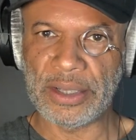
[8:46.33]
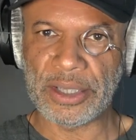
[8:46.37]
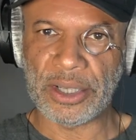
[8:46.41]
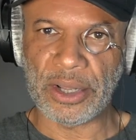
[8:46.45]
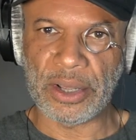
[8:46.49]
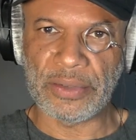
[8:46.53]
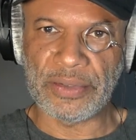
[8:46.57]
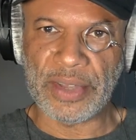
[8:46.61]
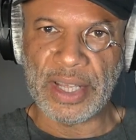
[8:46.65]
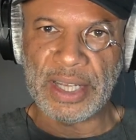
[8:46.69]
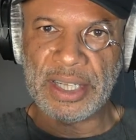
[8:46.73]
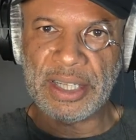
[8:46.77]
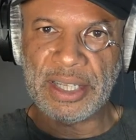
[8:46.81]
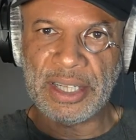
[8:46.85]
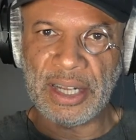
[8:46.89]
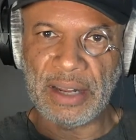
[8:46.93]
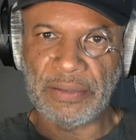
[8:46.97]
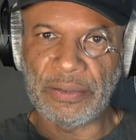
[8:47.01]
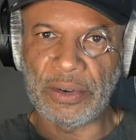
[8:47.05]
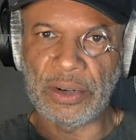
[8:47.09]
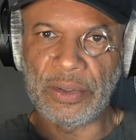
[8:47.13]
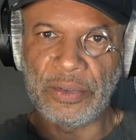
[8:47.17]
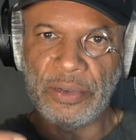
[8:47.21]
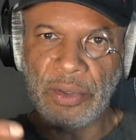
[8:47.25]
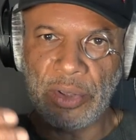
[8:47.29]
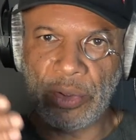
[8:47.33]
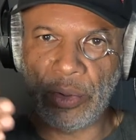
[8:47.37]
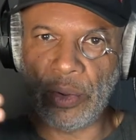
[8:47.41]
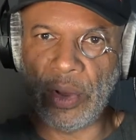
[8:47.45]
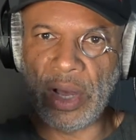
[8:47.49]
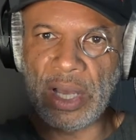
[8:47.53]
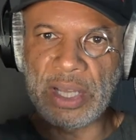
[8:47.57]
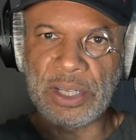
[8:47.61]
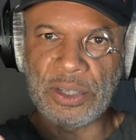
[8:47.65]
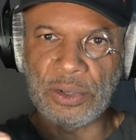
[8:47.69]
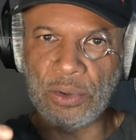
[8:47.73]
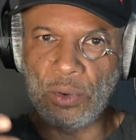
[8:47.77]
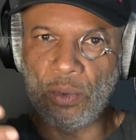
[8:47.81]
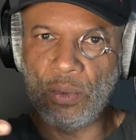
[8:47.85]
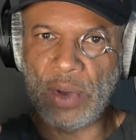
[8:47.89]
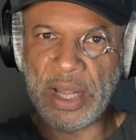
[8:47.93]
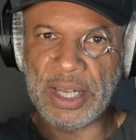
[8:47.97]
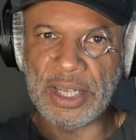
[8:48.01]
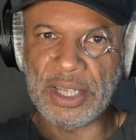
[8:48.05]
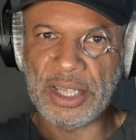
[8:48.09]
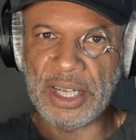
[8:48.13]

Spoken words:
So if there's several of you, I saw one